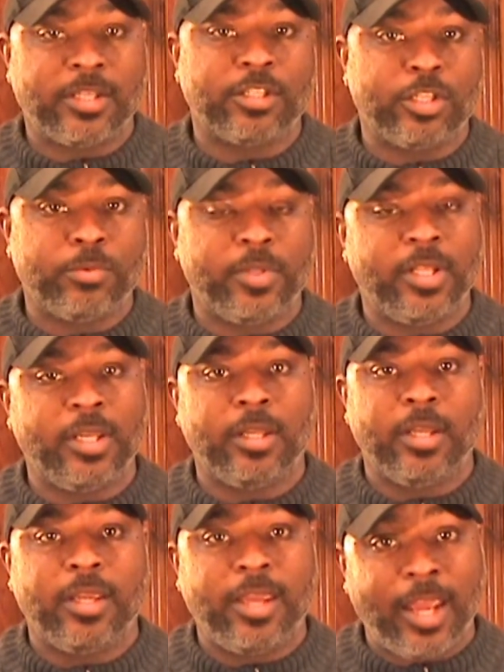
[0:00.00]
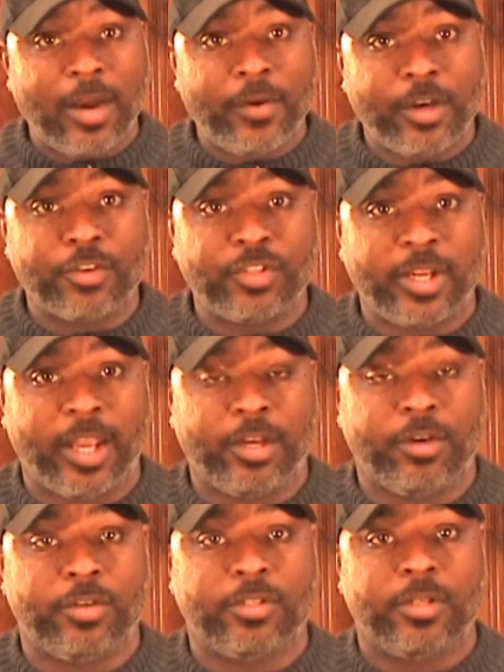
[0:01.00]
Excuse me, the carrier
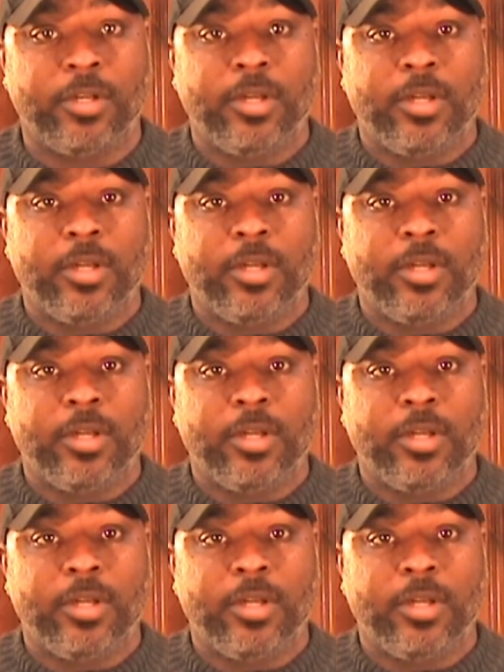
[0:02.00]
standards.